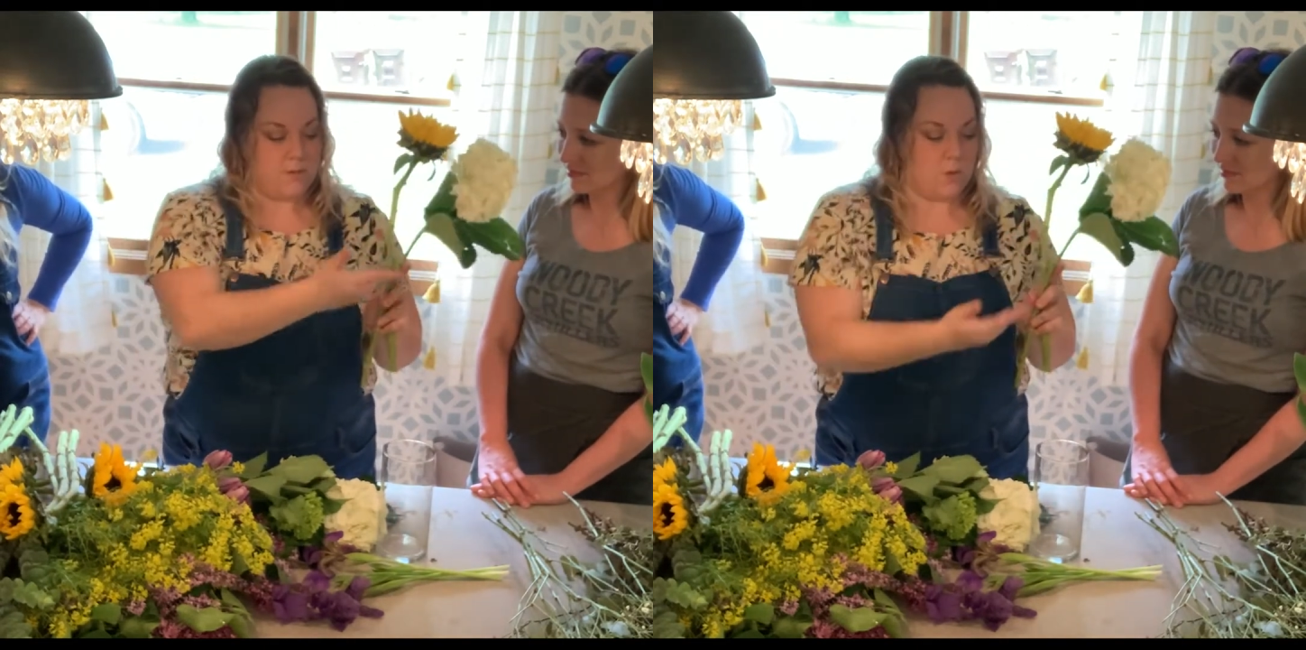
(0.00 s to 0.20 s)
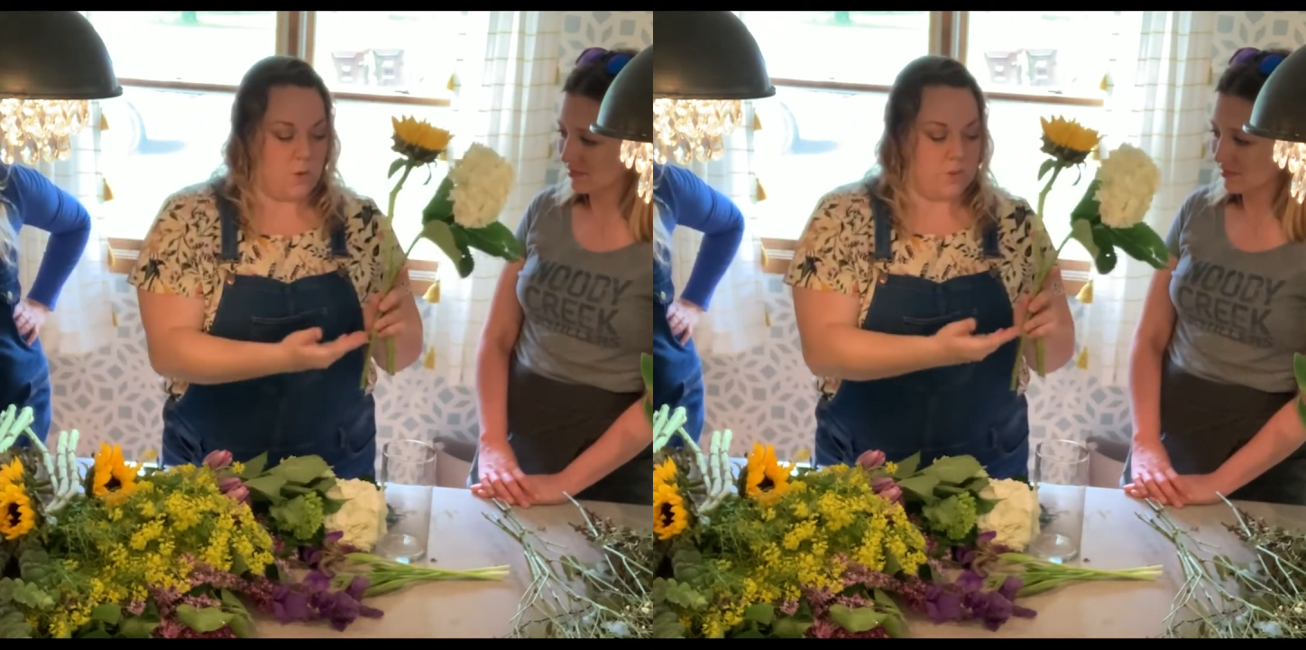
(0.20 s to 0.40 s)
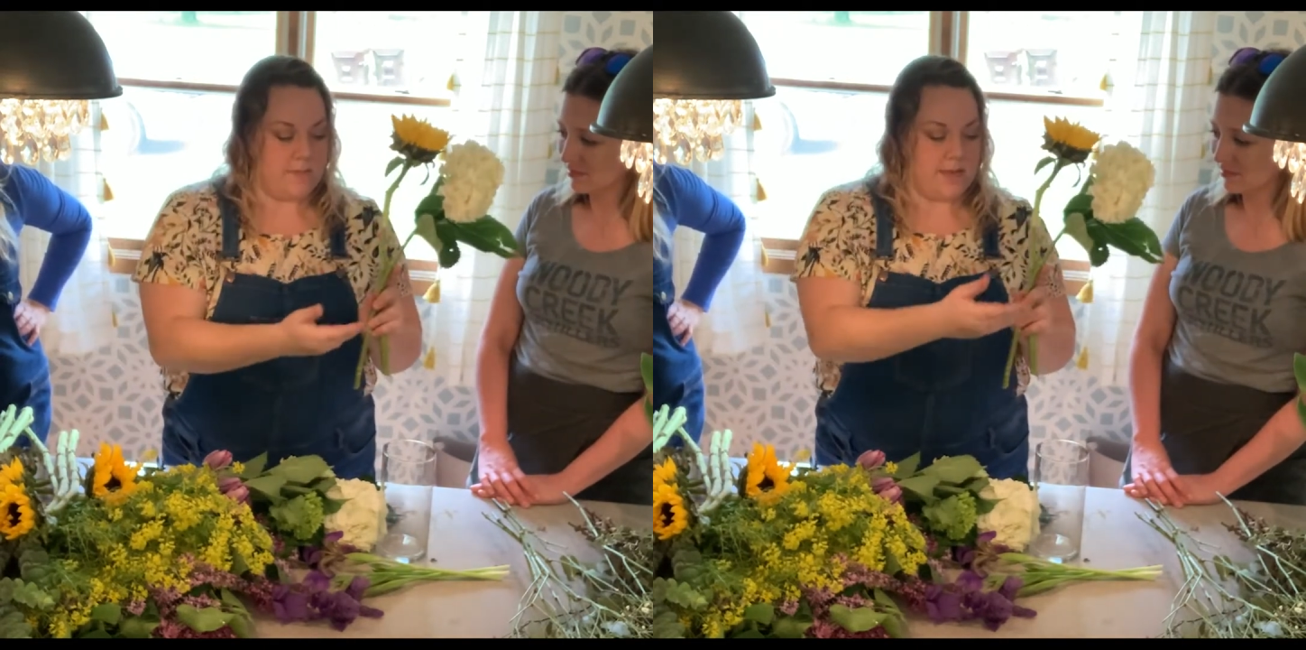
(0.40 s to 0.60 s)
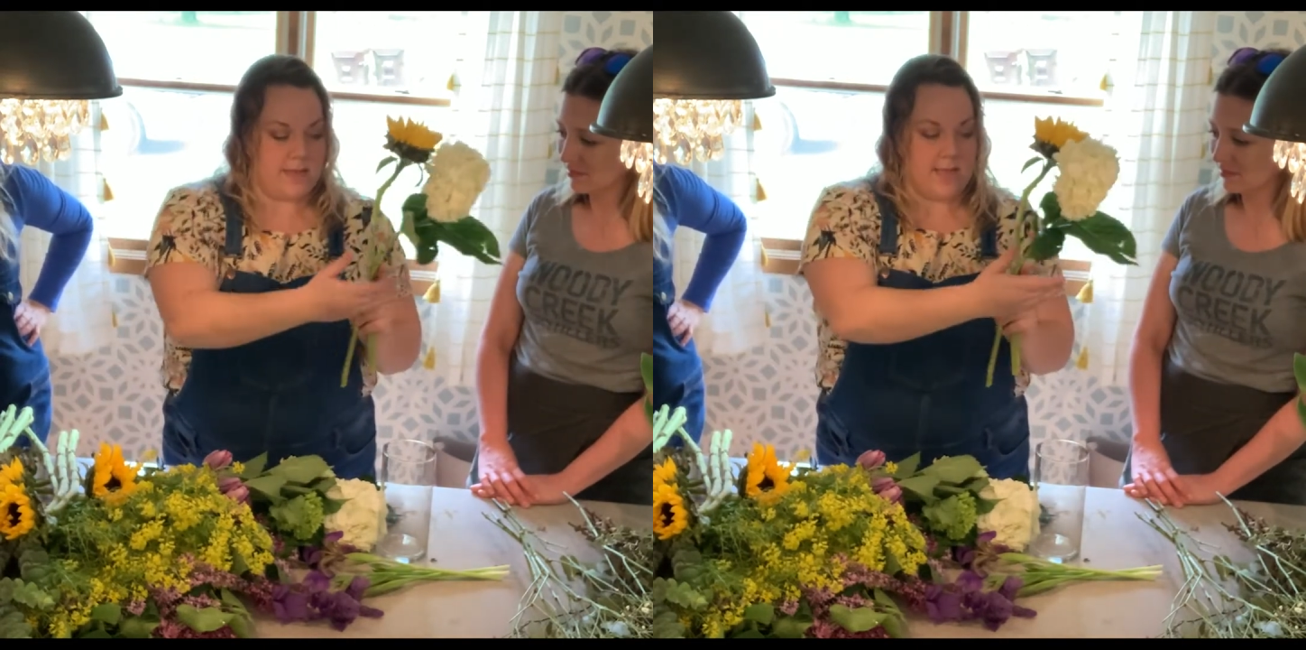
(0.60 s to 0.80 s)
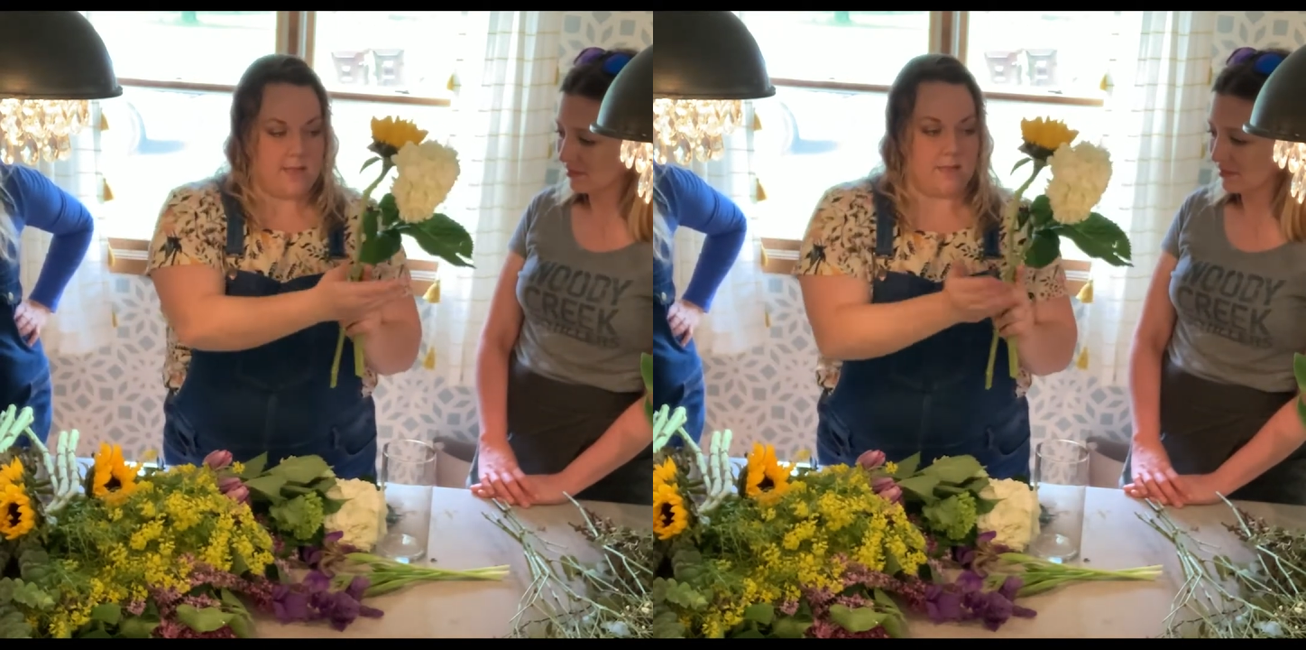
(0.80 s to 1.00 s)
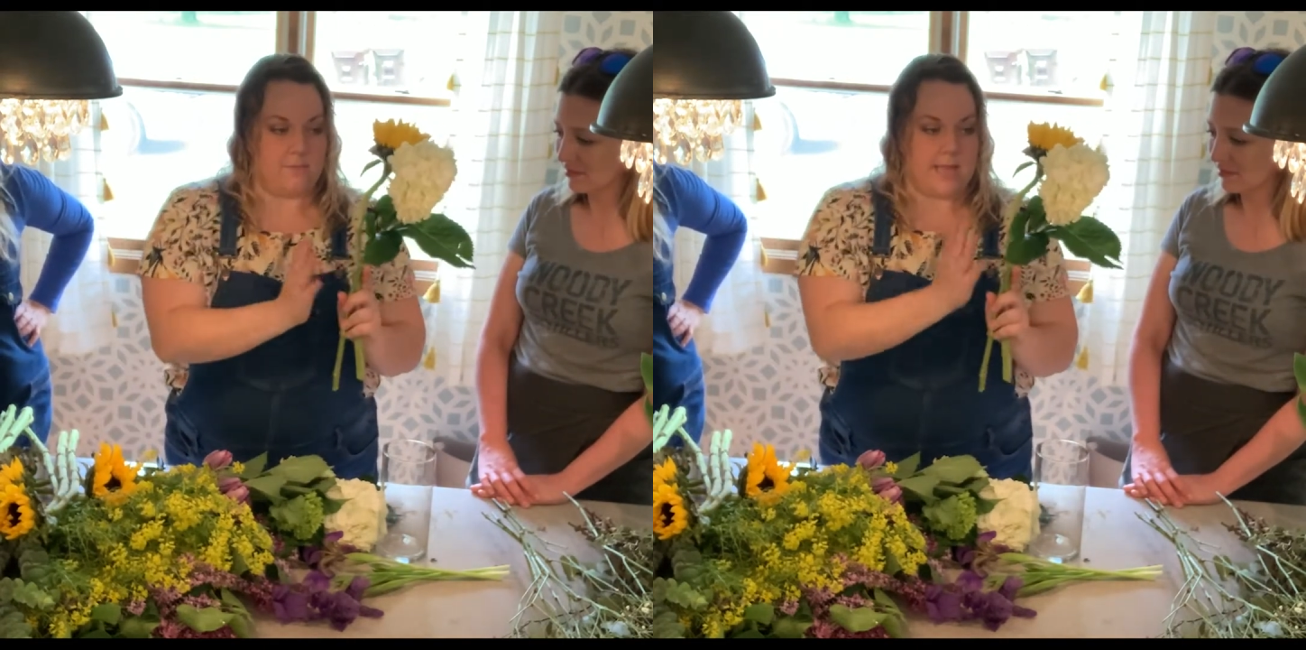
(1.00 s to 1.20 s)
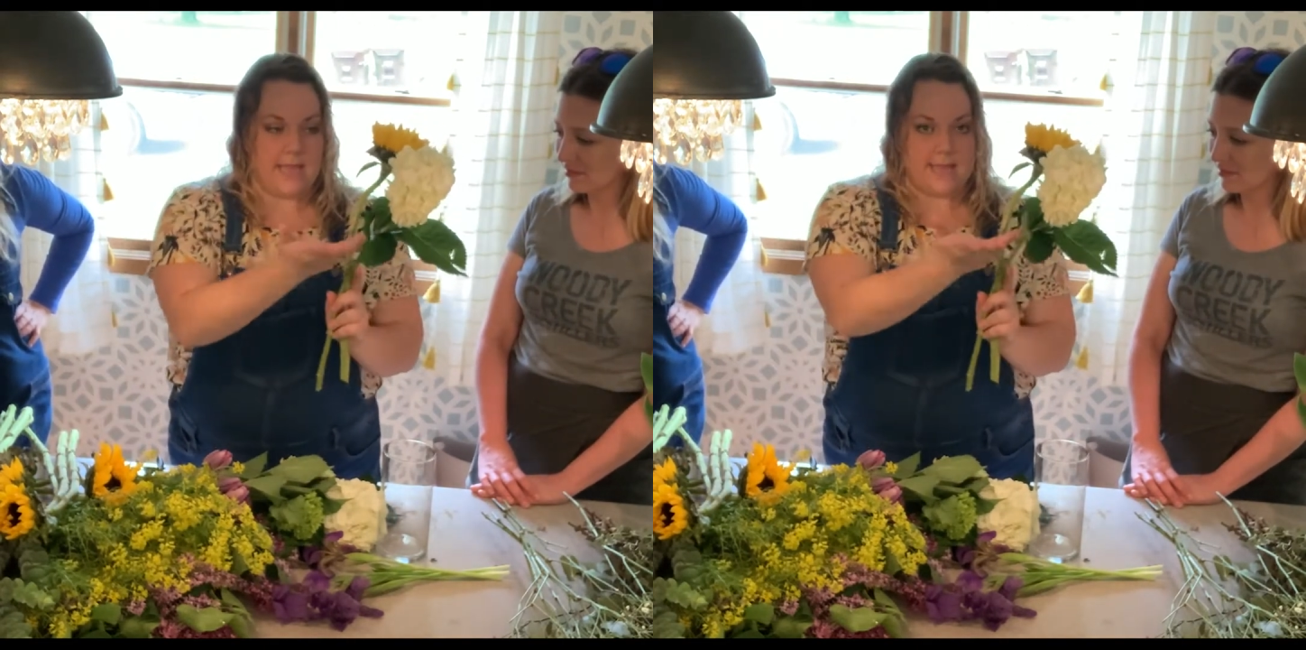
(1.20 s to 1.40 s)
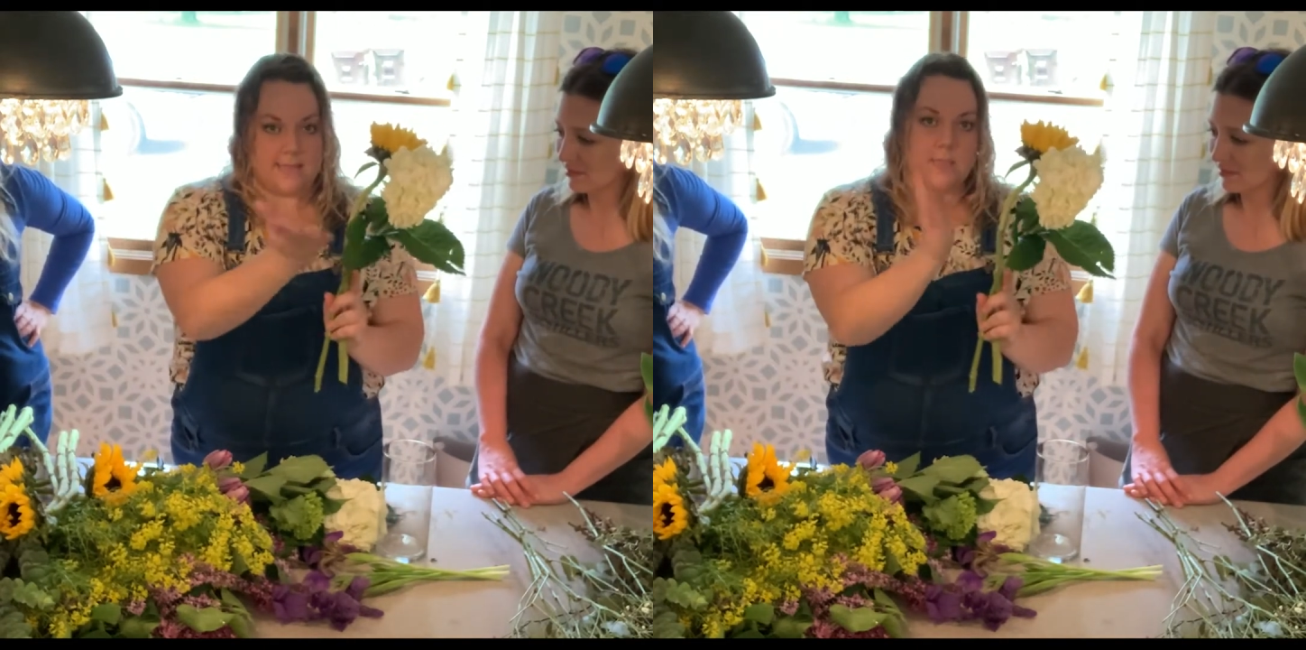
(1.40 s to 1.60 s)
hold them at an angle in my
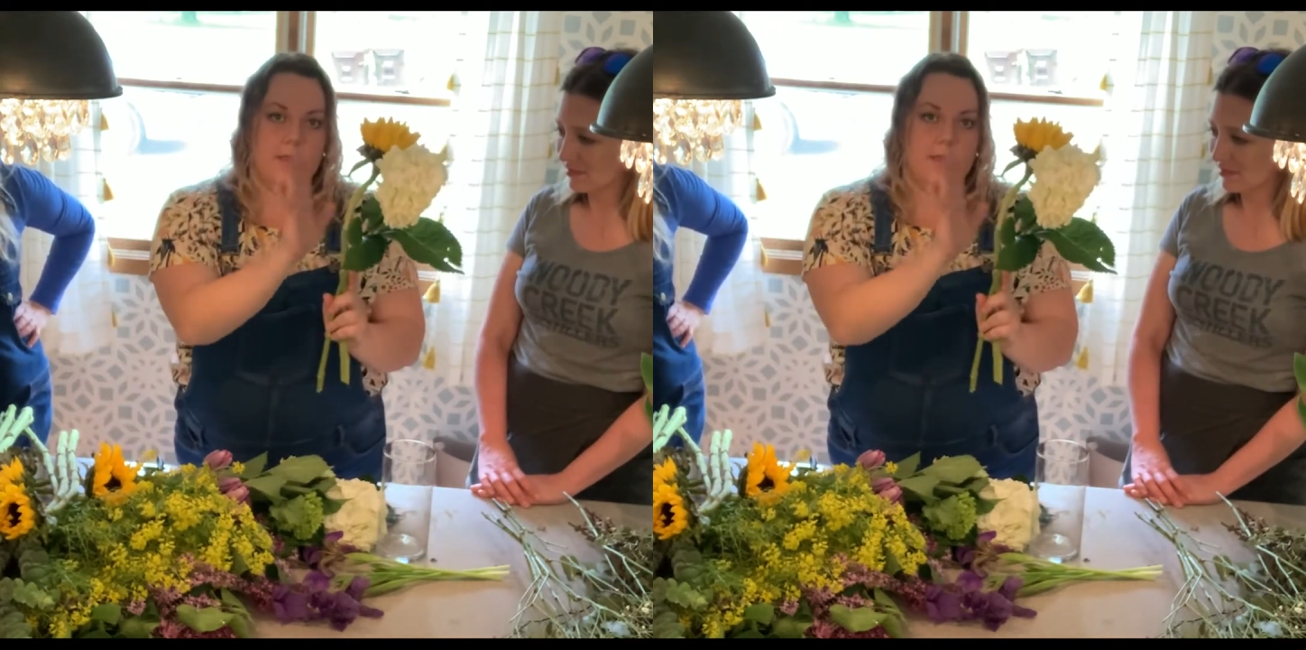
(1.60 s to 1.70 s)
hand